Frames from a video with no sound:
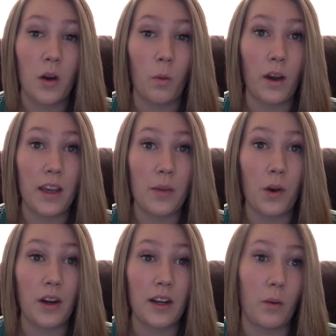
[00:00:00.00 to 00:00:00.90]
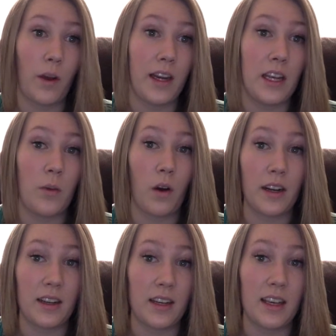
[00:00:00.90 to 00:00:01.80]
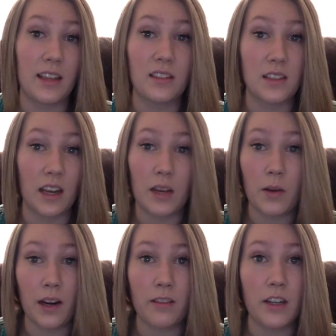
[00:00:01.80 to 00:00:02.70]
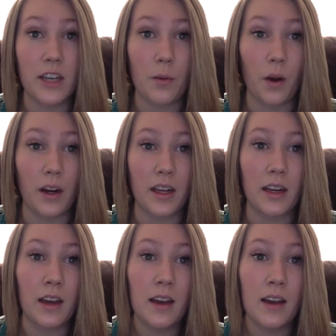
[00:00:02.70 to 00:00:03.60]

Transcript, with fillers: what he wanted when he wanted. He could study whatever he wanted.